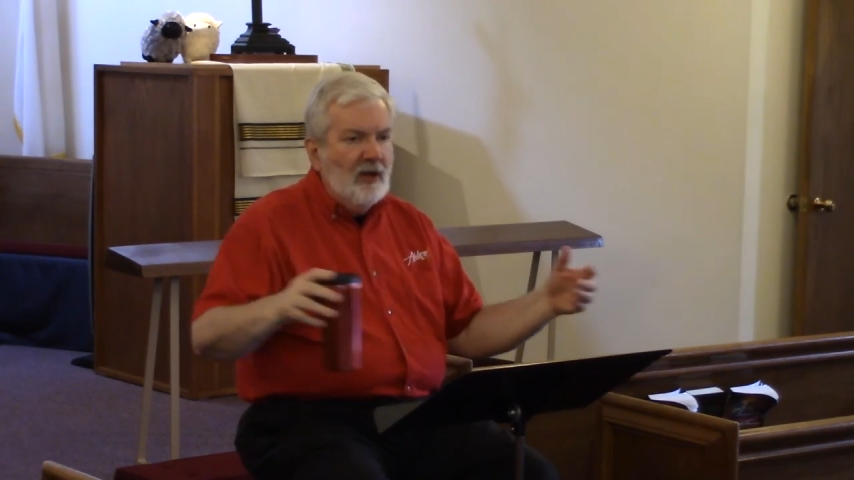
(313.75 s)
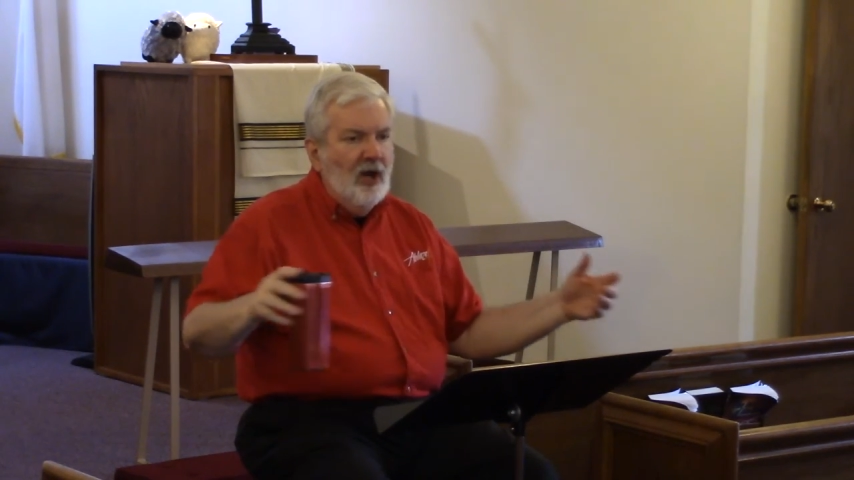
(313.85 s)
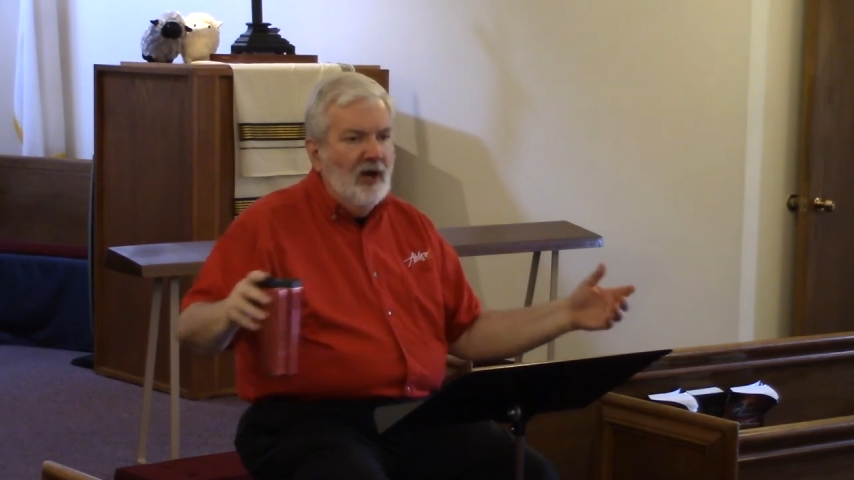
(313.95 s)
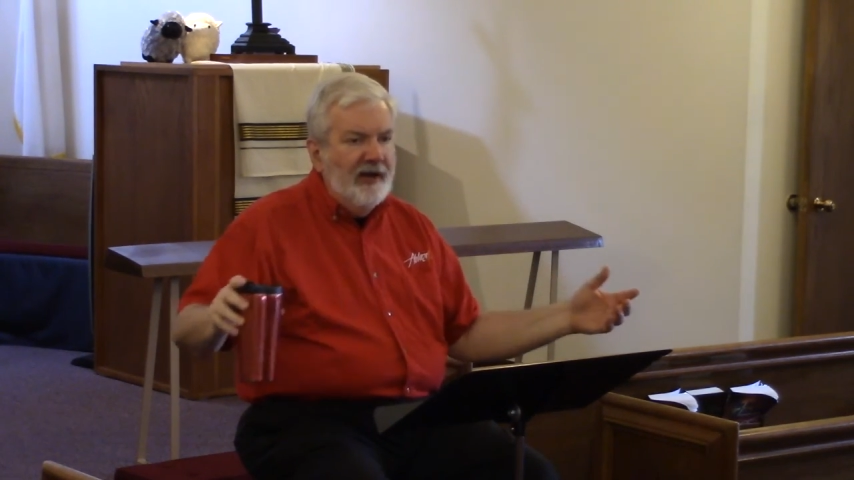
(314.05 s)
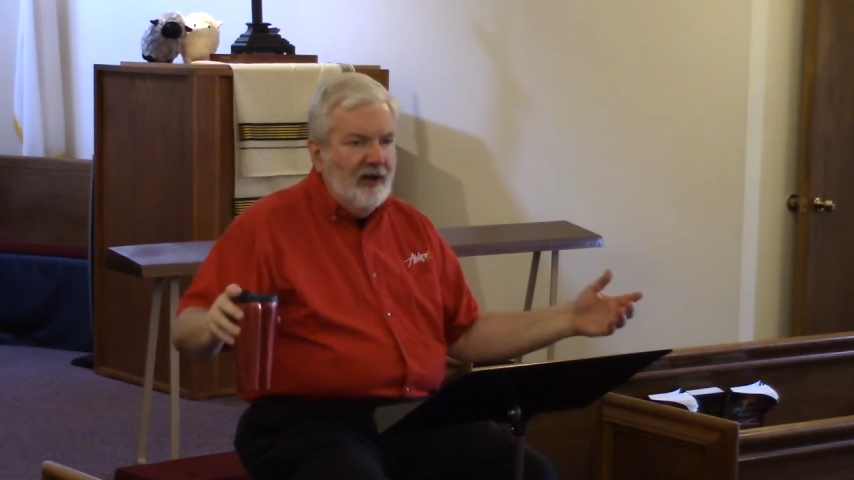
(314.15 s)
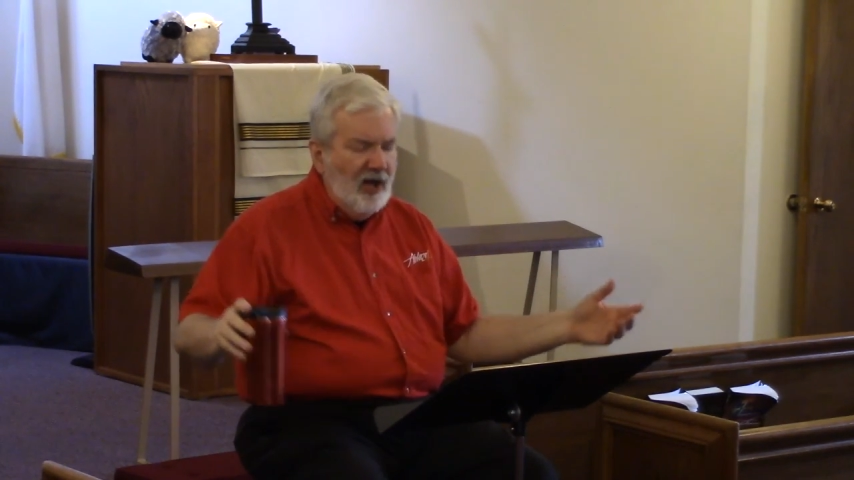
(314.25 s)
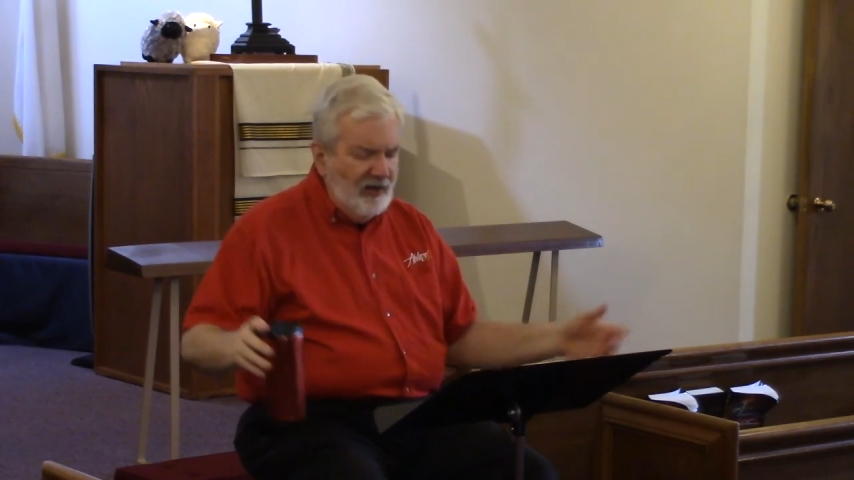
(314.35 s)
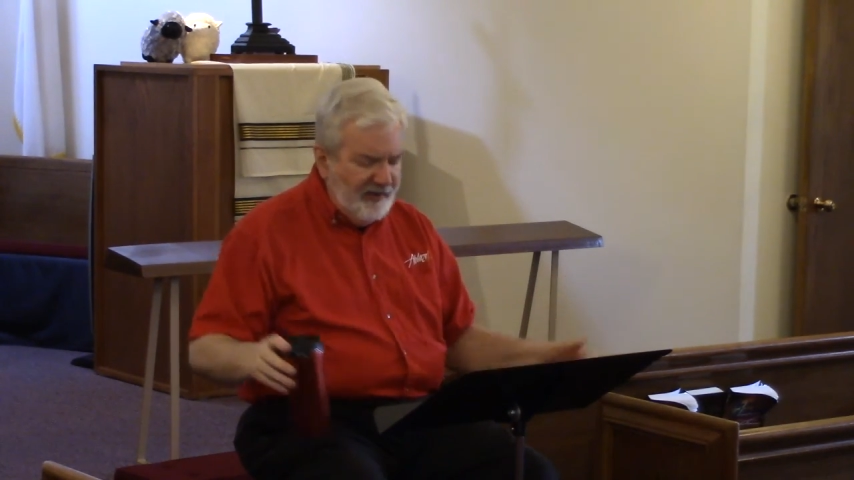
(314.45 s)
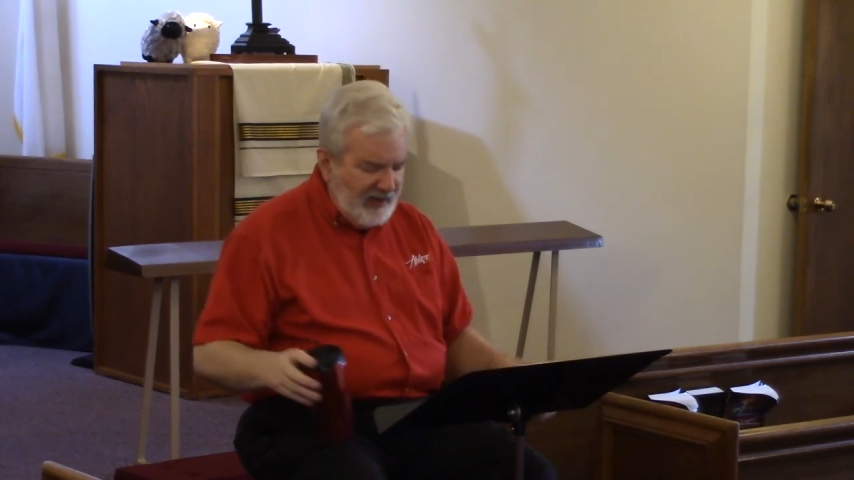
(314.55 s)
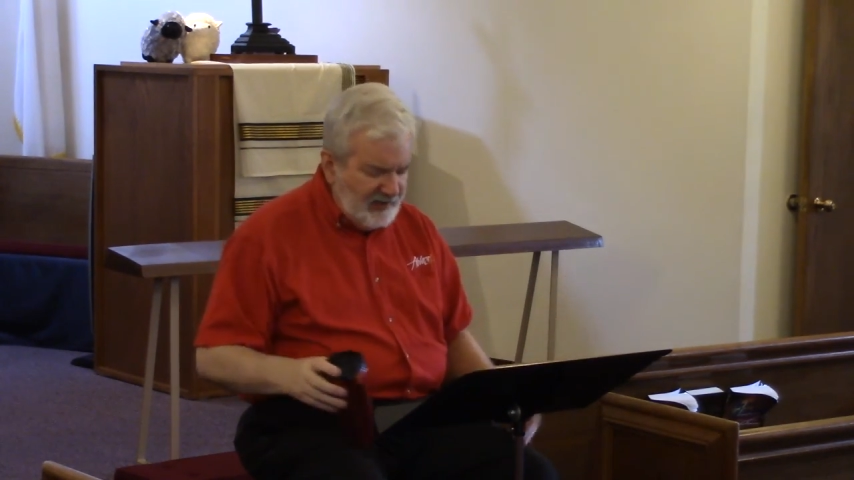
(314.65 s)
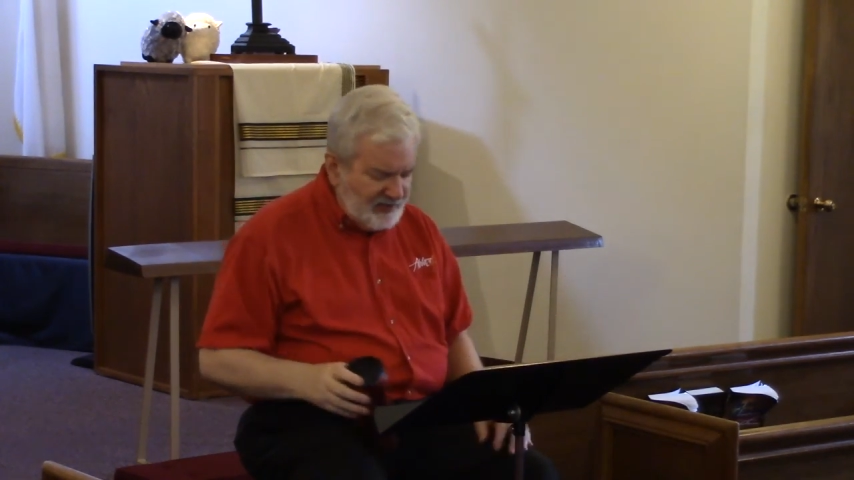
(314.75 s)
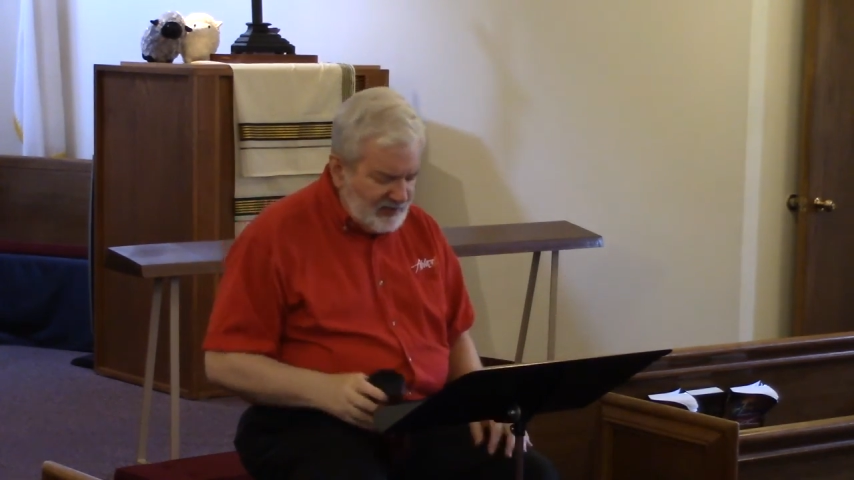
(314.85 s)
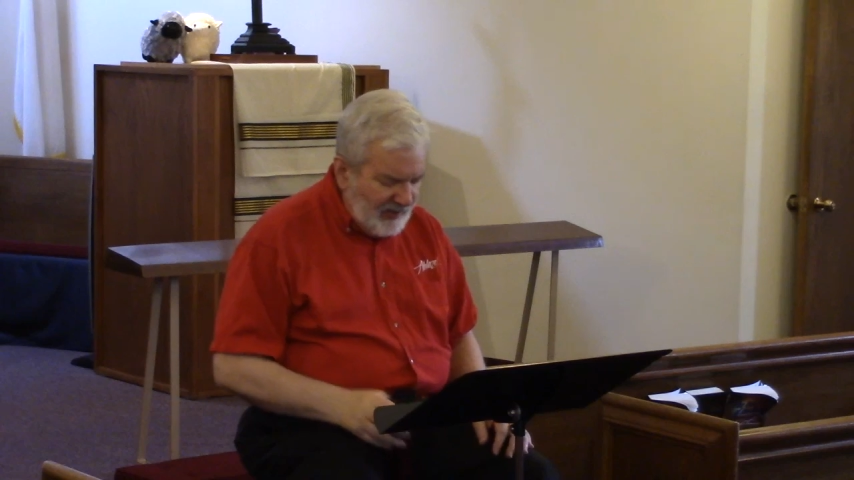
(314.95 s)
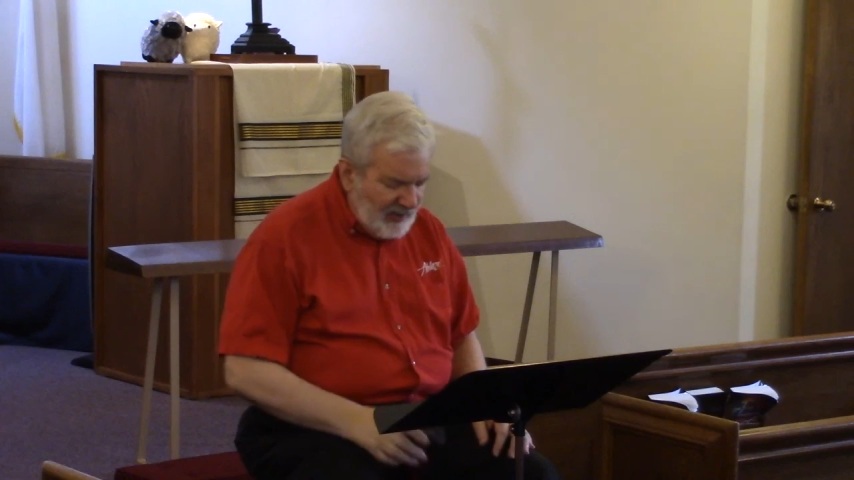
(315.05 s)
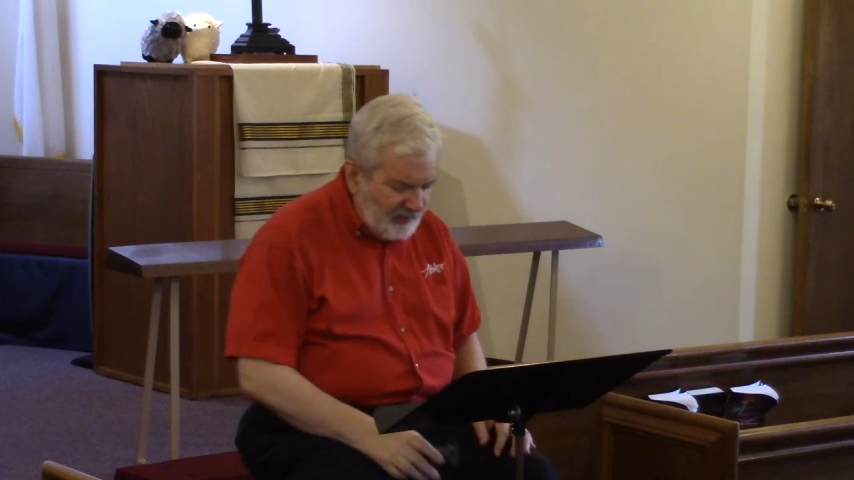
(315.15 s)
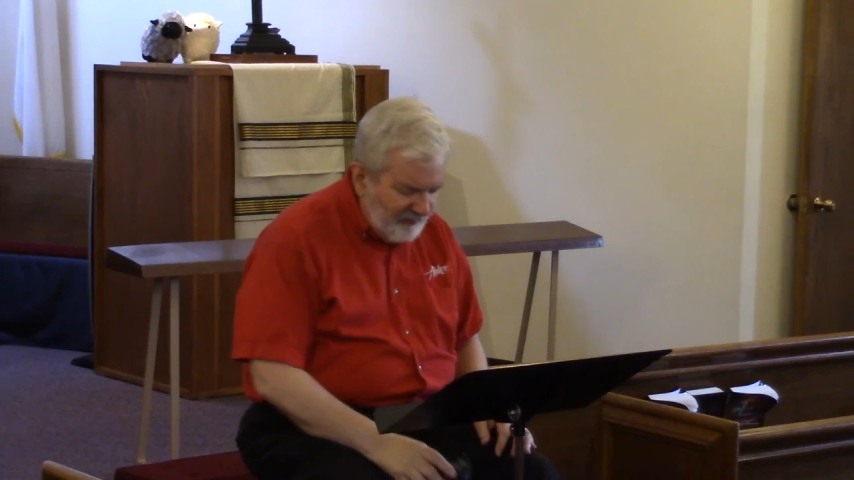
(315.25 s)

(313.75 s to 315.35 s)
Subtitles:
All right, all of that is laying